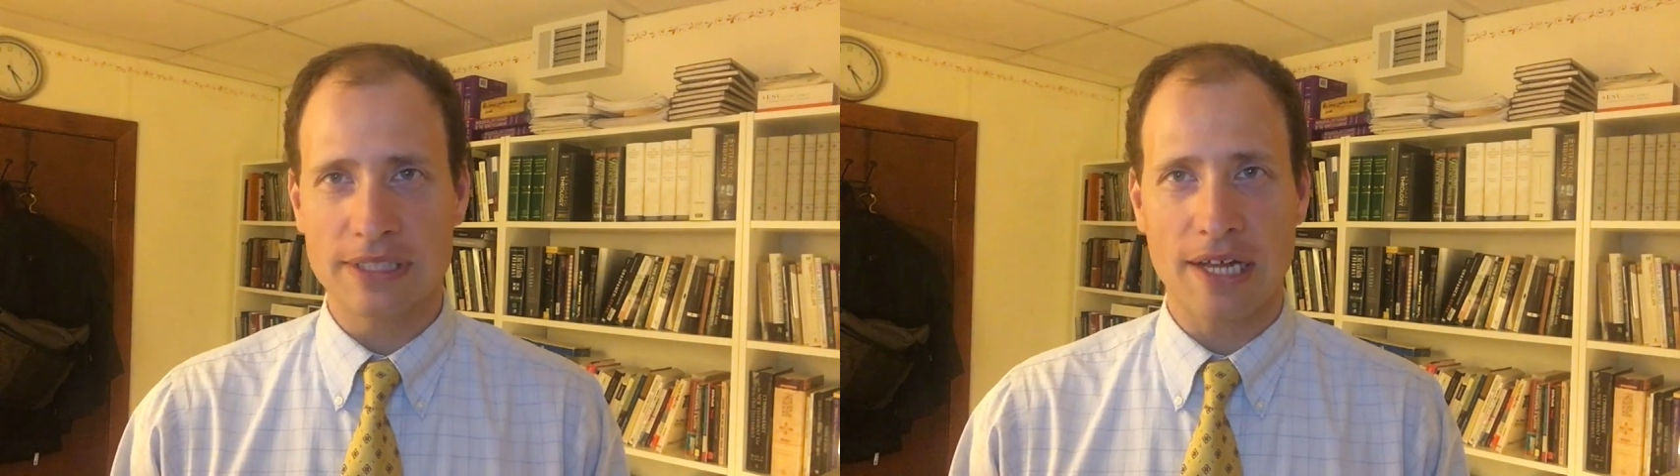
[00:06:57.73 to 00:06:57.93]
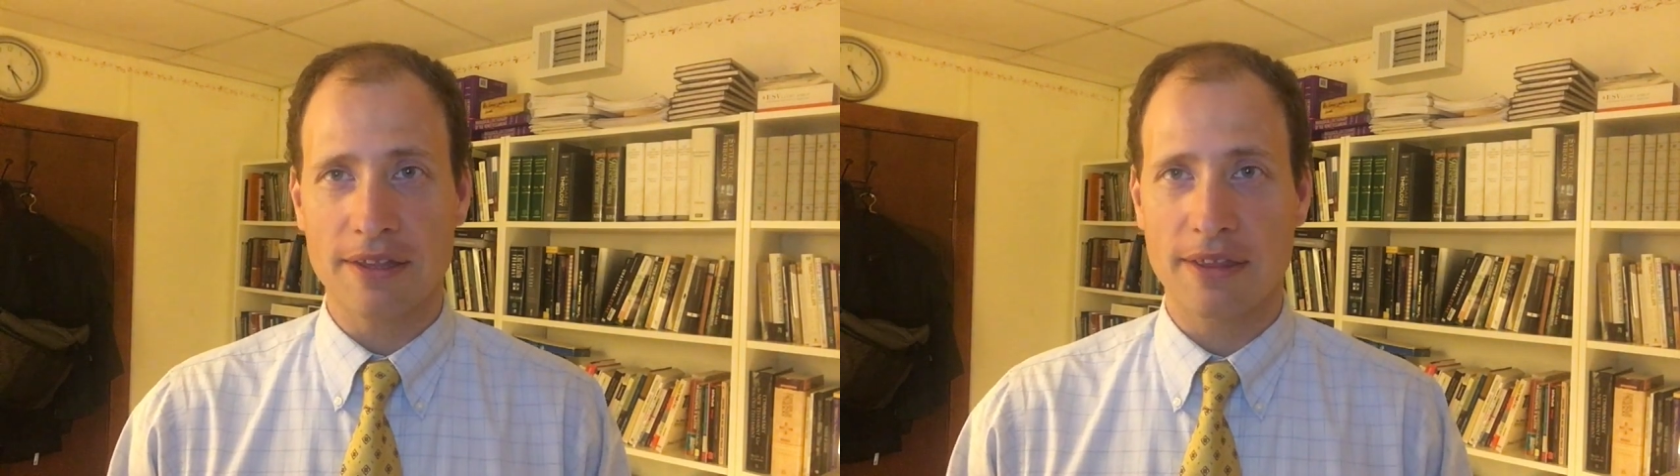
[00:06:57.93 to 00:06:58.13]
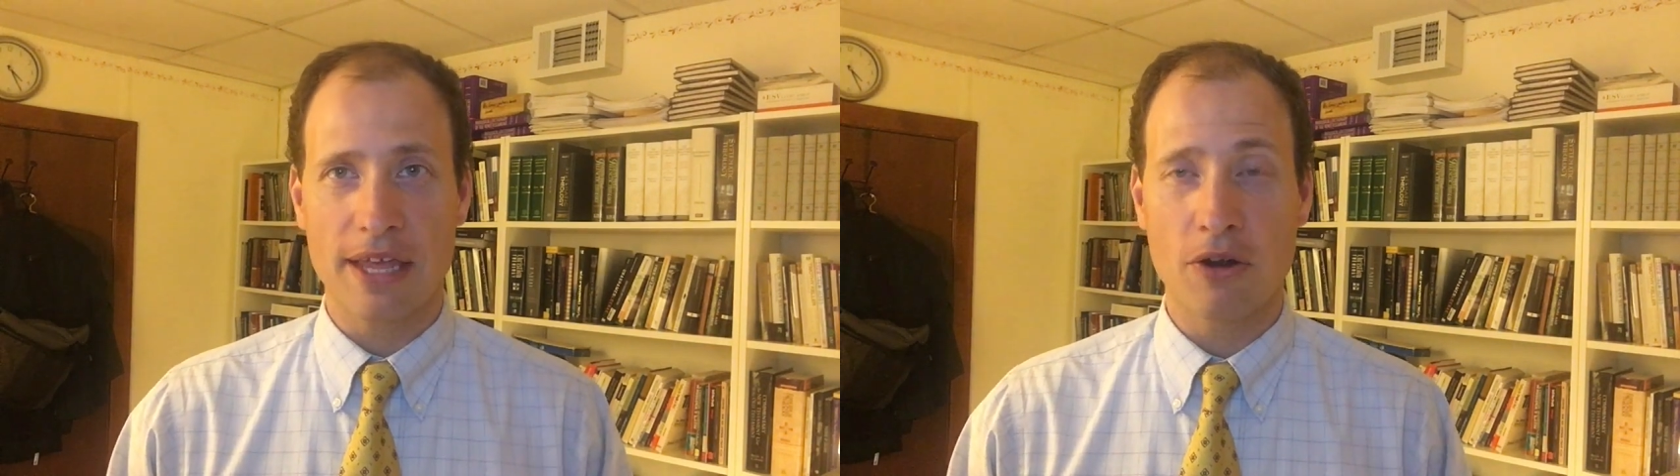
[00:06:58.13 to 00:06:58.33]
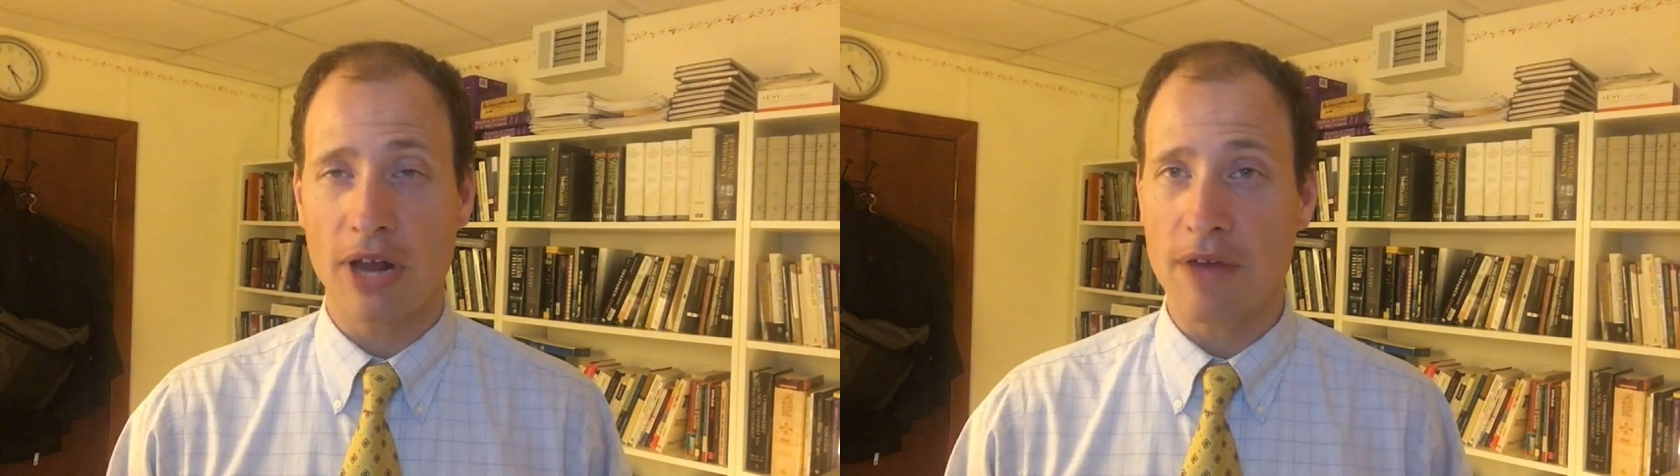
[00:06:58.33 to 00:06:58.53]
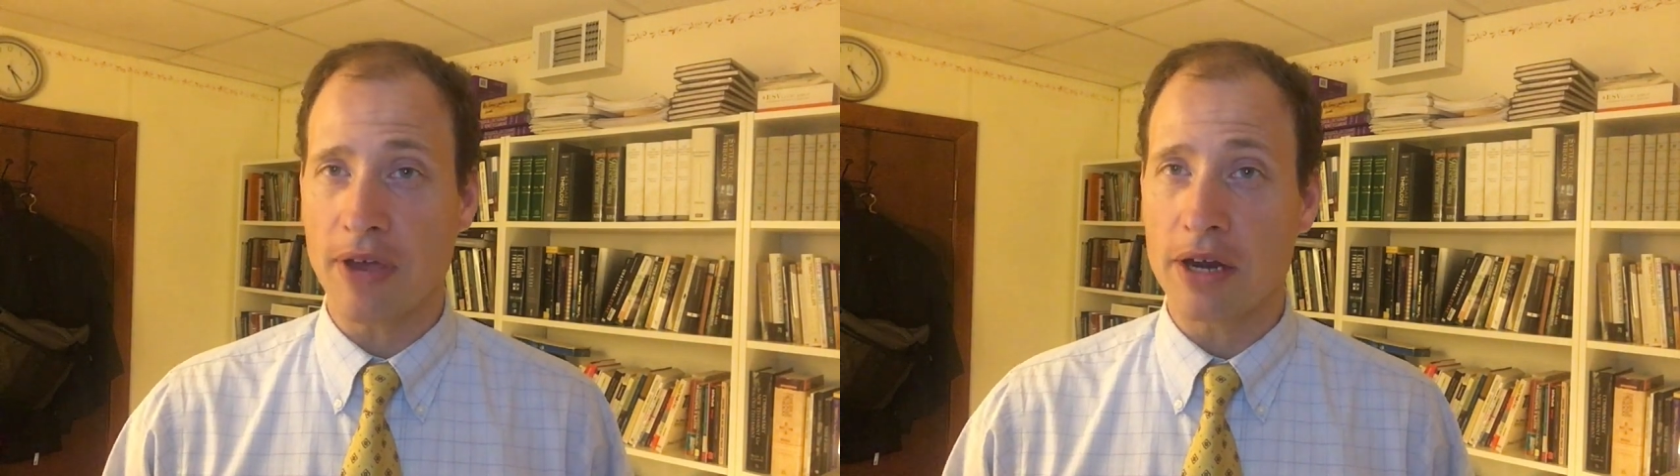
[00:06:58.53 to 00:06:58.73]
not that they don't
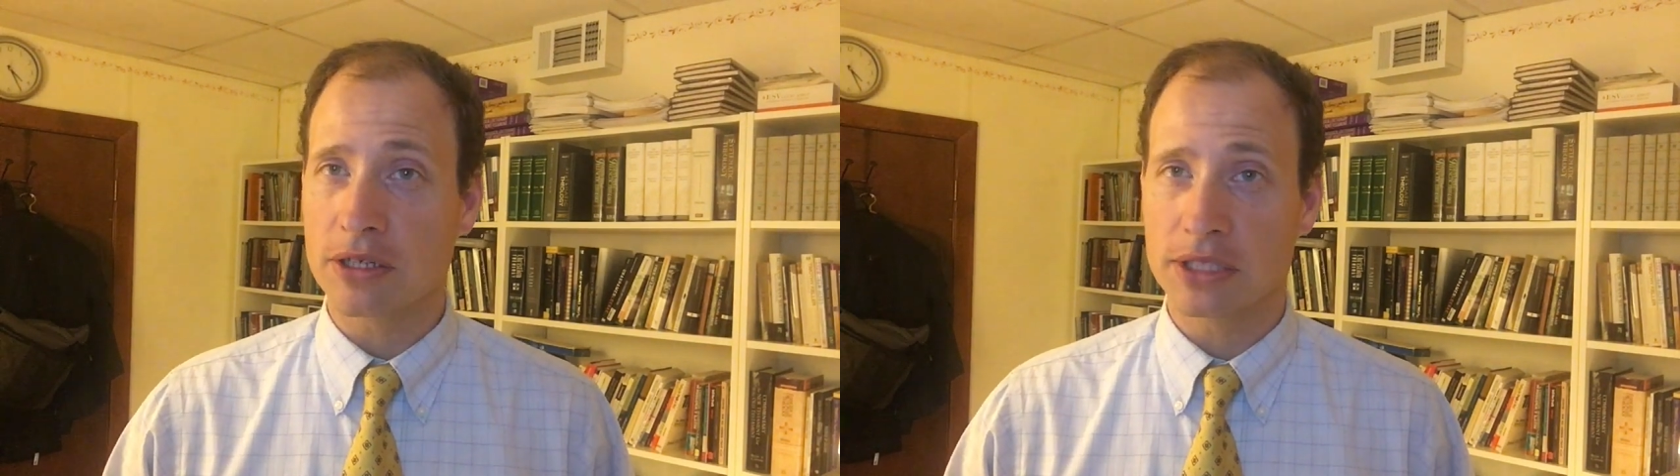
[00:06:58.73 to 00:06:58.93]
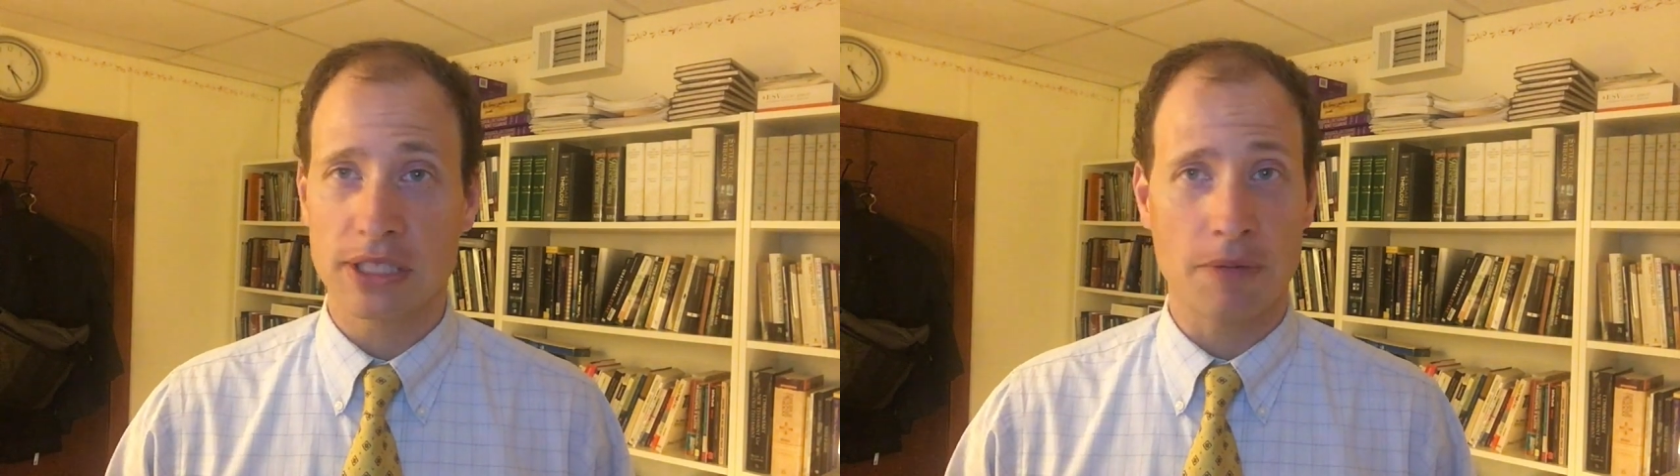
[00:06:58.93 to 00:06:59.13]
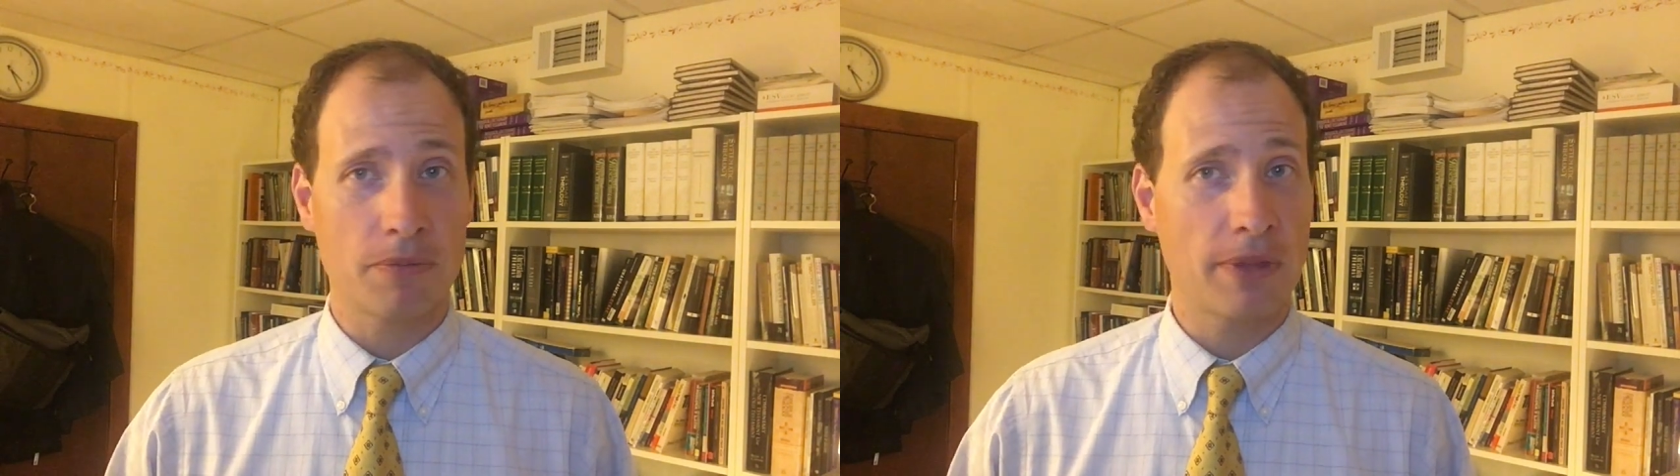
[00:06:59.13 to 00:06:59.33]
have errors in them.